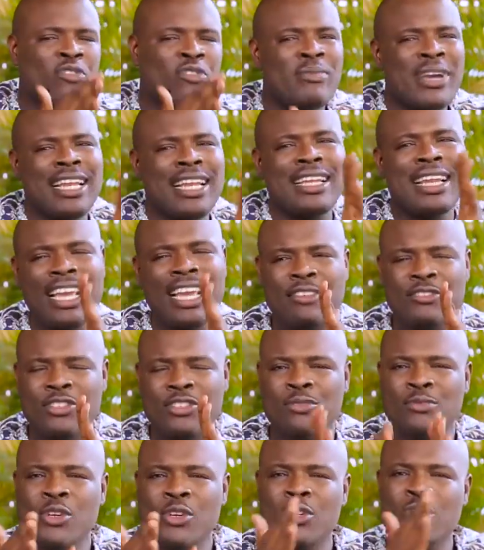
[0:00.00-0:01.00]
part of my life
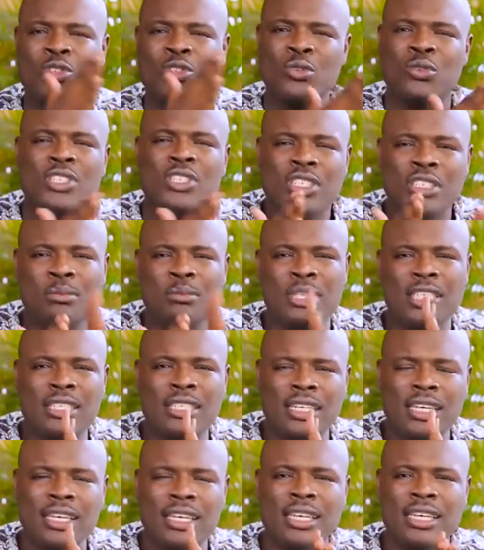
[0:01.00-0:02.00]
should be on social
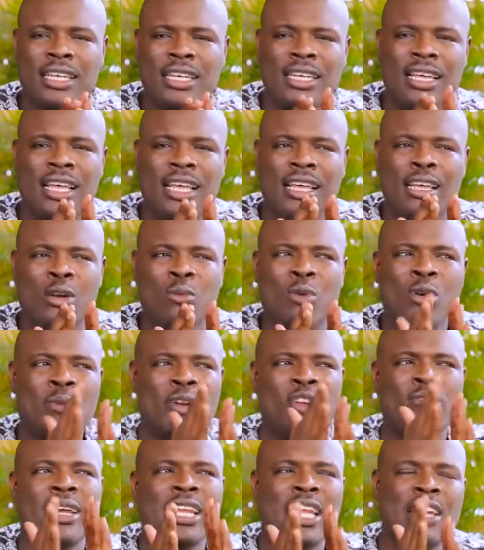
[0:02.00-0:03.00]
media?
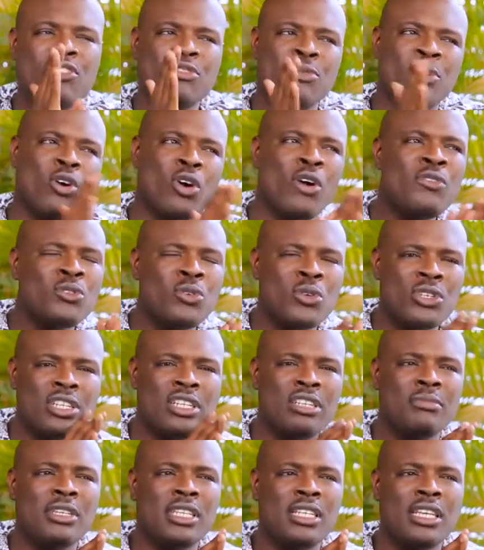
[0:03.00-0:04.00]
What part of my life should be off
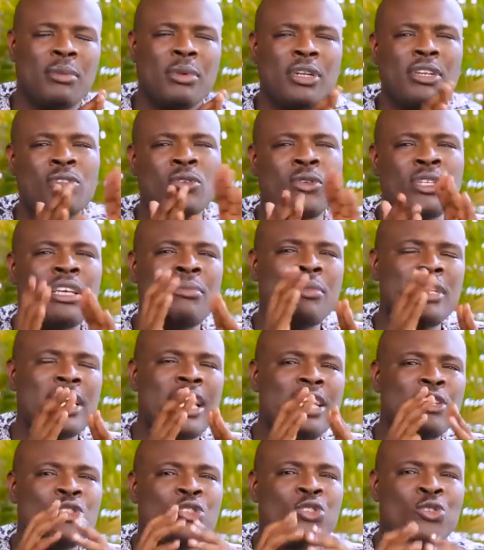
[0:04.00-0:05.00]
social media? But if social
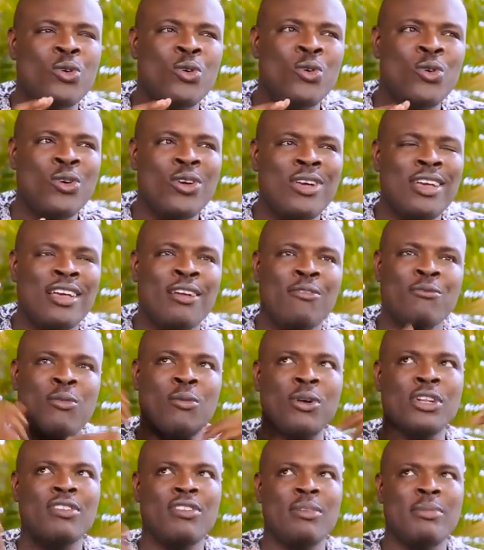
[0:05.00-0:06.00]
media is so,
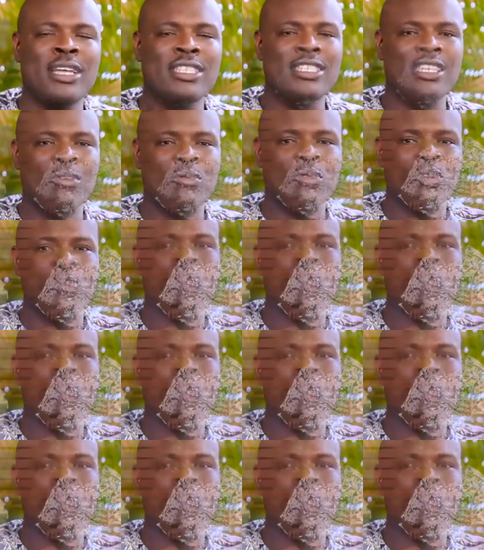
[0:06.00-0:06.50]
for want of a better